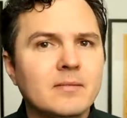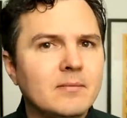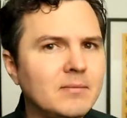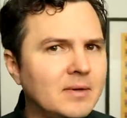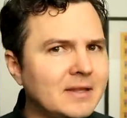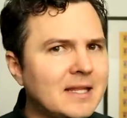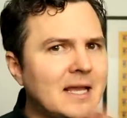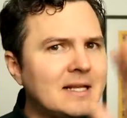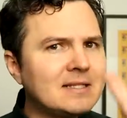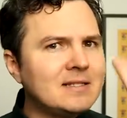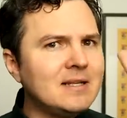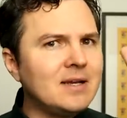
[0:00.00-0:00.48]

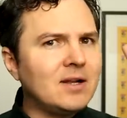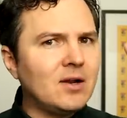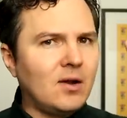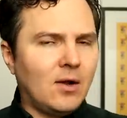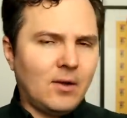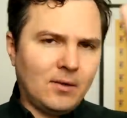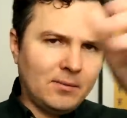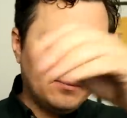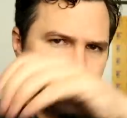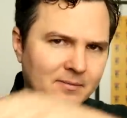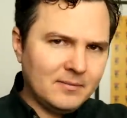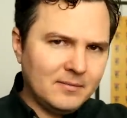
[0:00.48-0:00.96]
But that's not
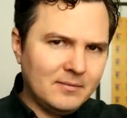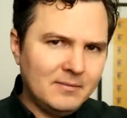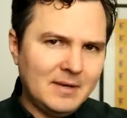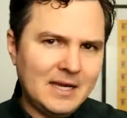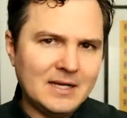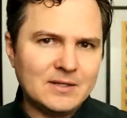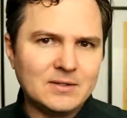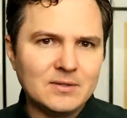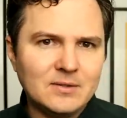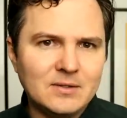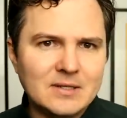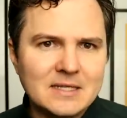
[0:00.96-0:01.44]
all.
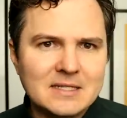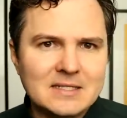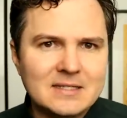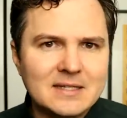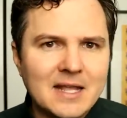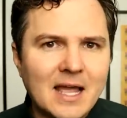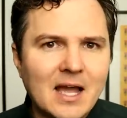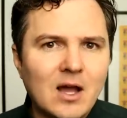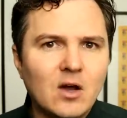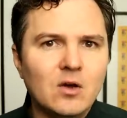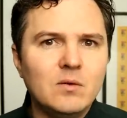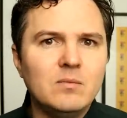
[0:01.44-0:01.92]
Mantle is
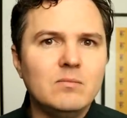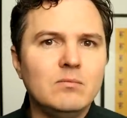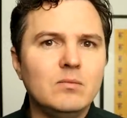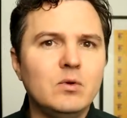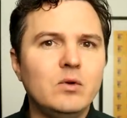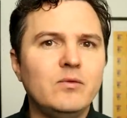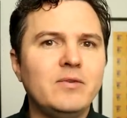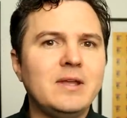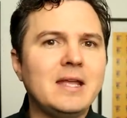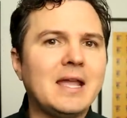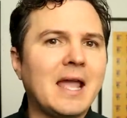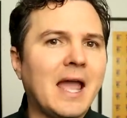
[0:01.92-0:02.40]
now
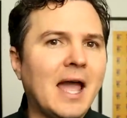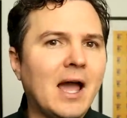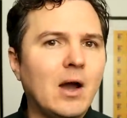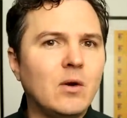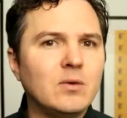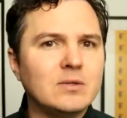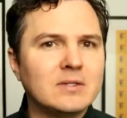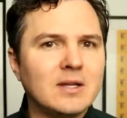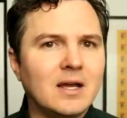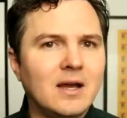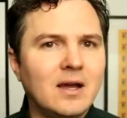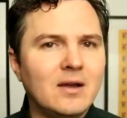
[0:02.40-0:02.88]
moving
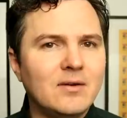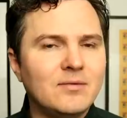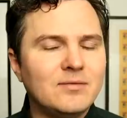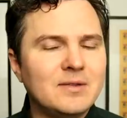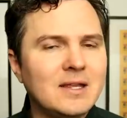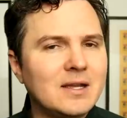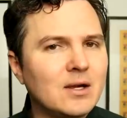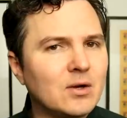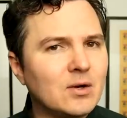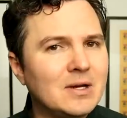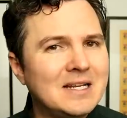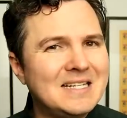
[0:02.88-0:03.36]
out of
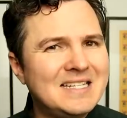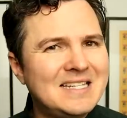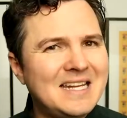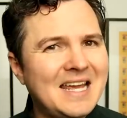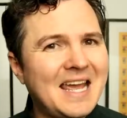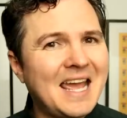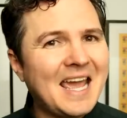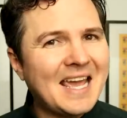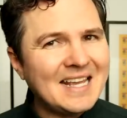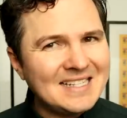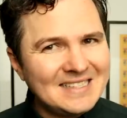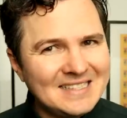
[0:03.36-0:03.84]
their
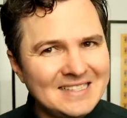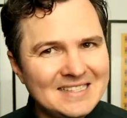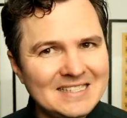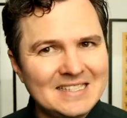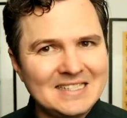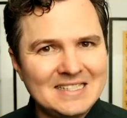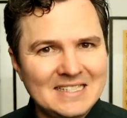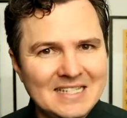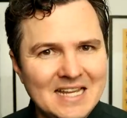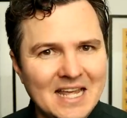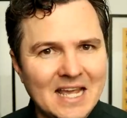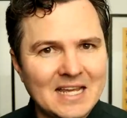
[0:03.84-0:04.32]

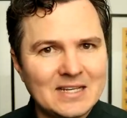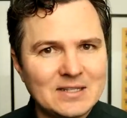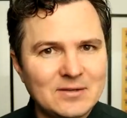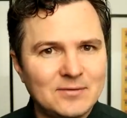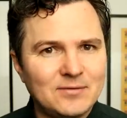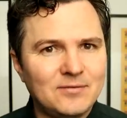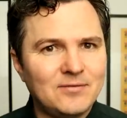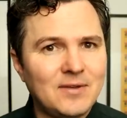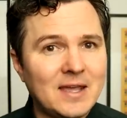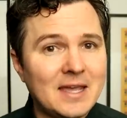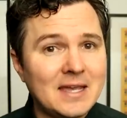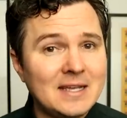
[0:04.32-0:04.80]
test net
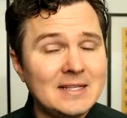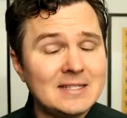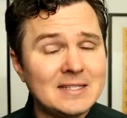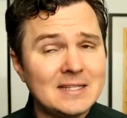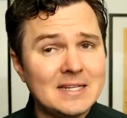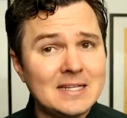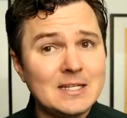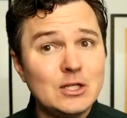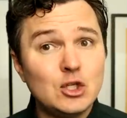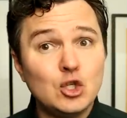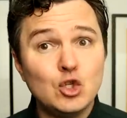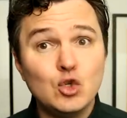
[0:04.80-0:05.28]
phase
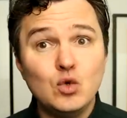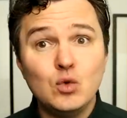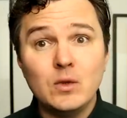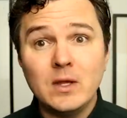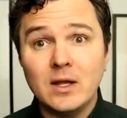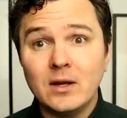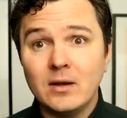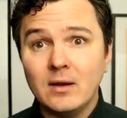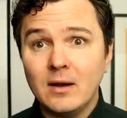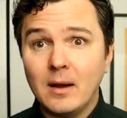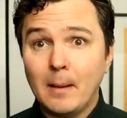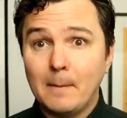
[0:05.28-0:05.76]
and into
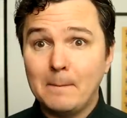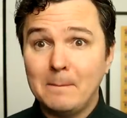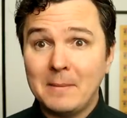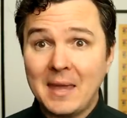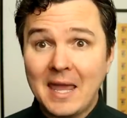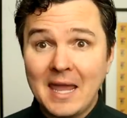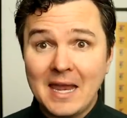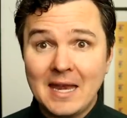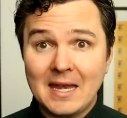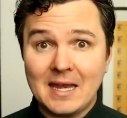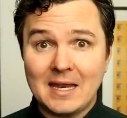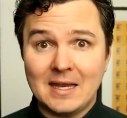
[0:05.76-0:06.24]
their
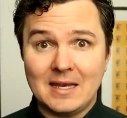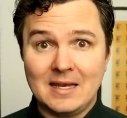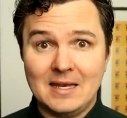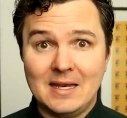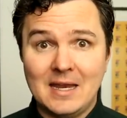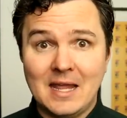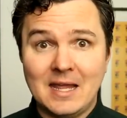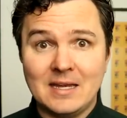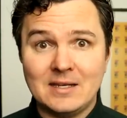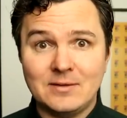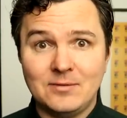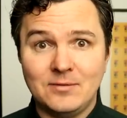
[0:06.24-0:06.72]
main
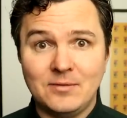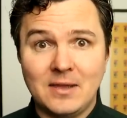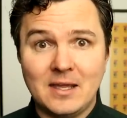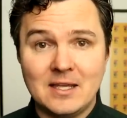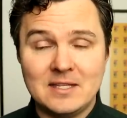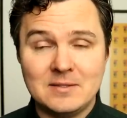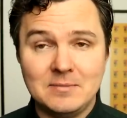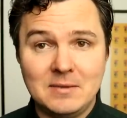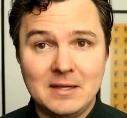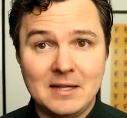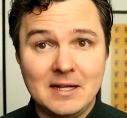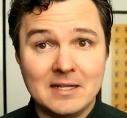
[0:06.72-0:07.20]
net
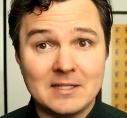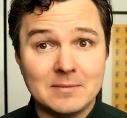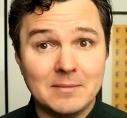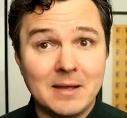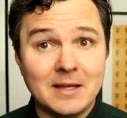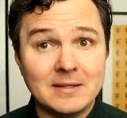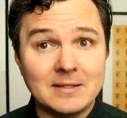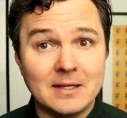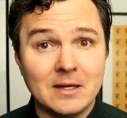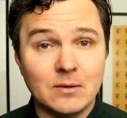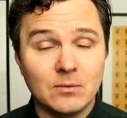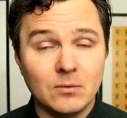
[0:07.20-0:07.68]
phase, meaning it's
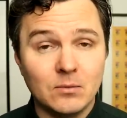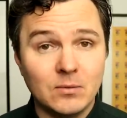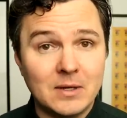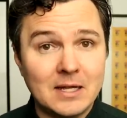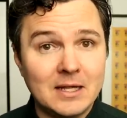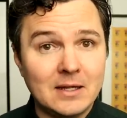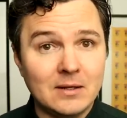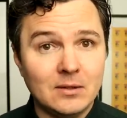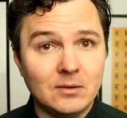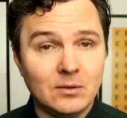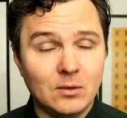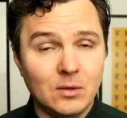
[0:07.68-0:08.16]
about to get
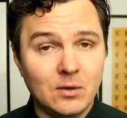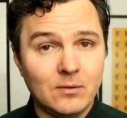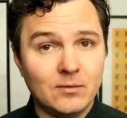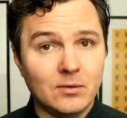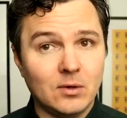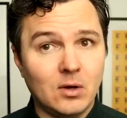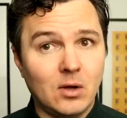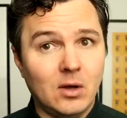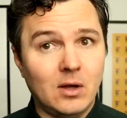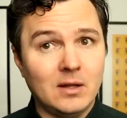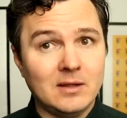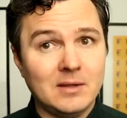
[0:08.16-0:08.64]
real
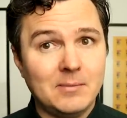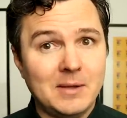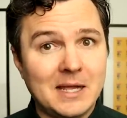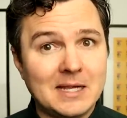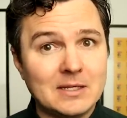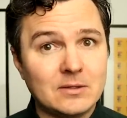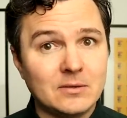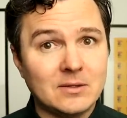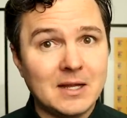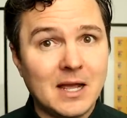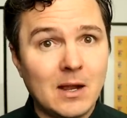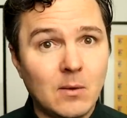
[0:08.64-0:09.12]
over on the
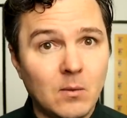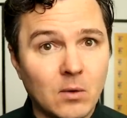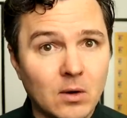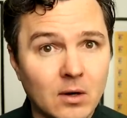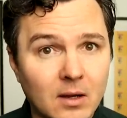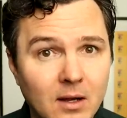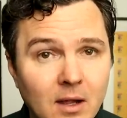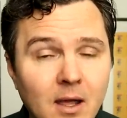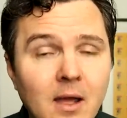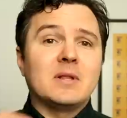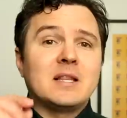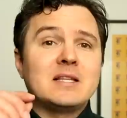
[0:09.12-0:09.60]
Mantle
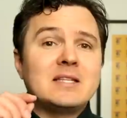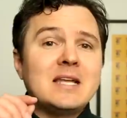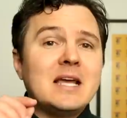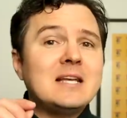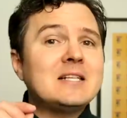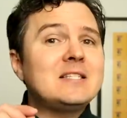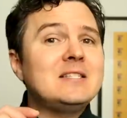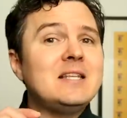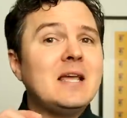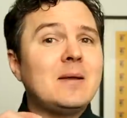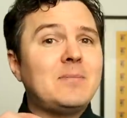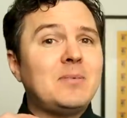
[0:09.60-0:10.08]
network. But the
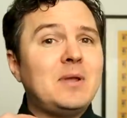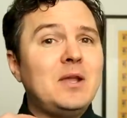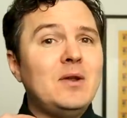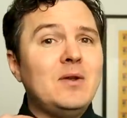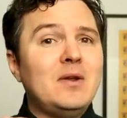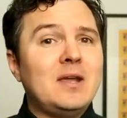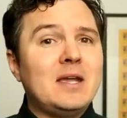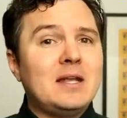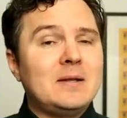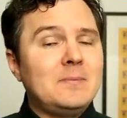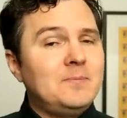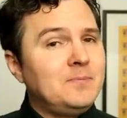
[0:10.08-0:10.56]
test net
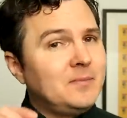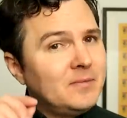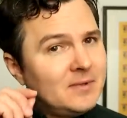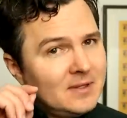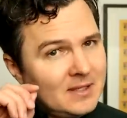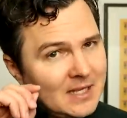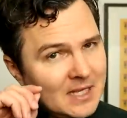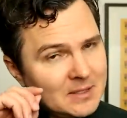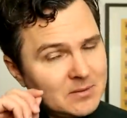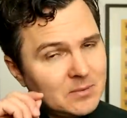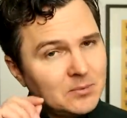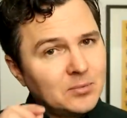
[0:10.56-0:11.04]
period
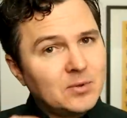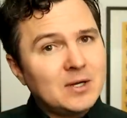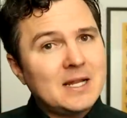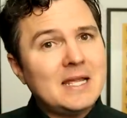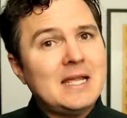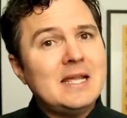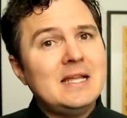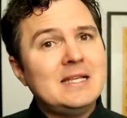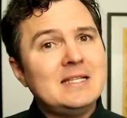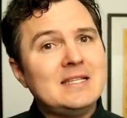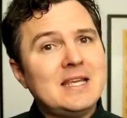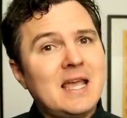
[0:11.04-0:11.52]
has been
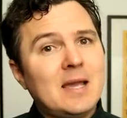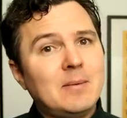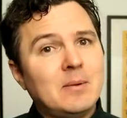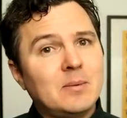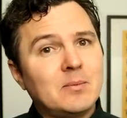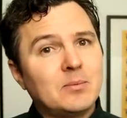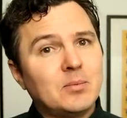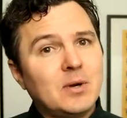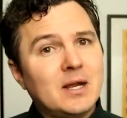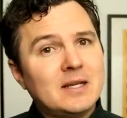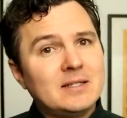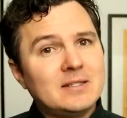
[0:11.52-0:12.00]
pretty damn
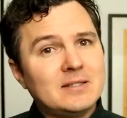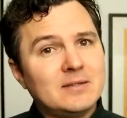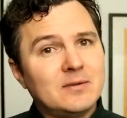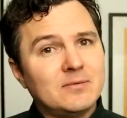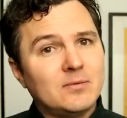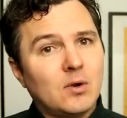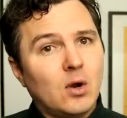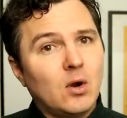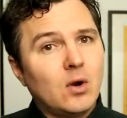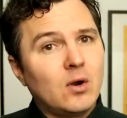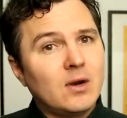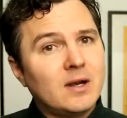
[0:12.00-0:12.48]

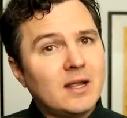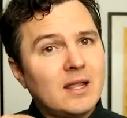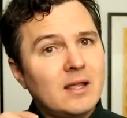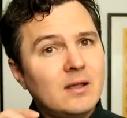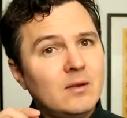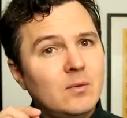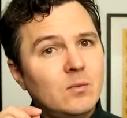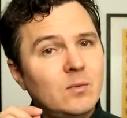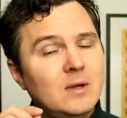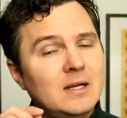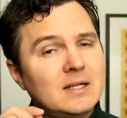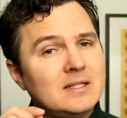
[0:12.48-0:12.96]
impressive,
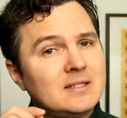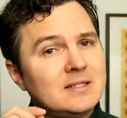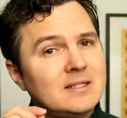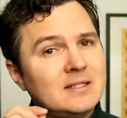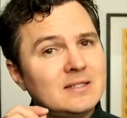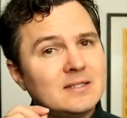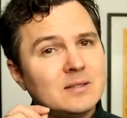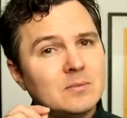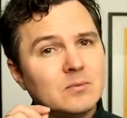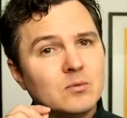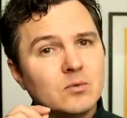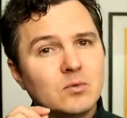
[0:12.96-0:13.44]
already
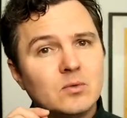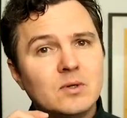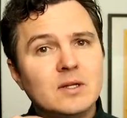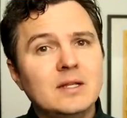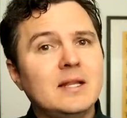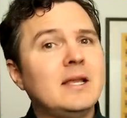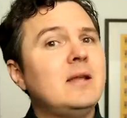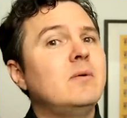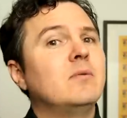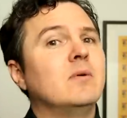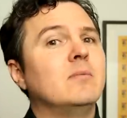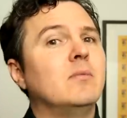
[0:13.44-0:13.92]
witnessing some
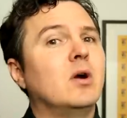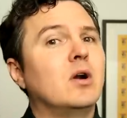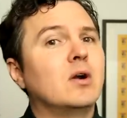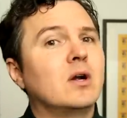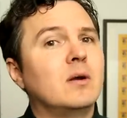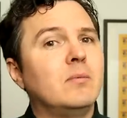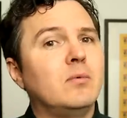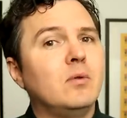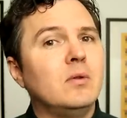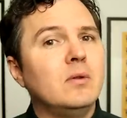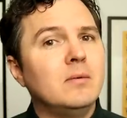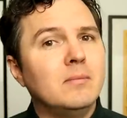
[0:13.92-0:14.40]
really
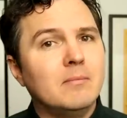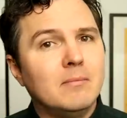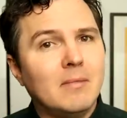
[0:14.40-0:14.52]
remarkable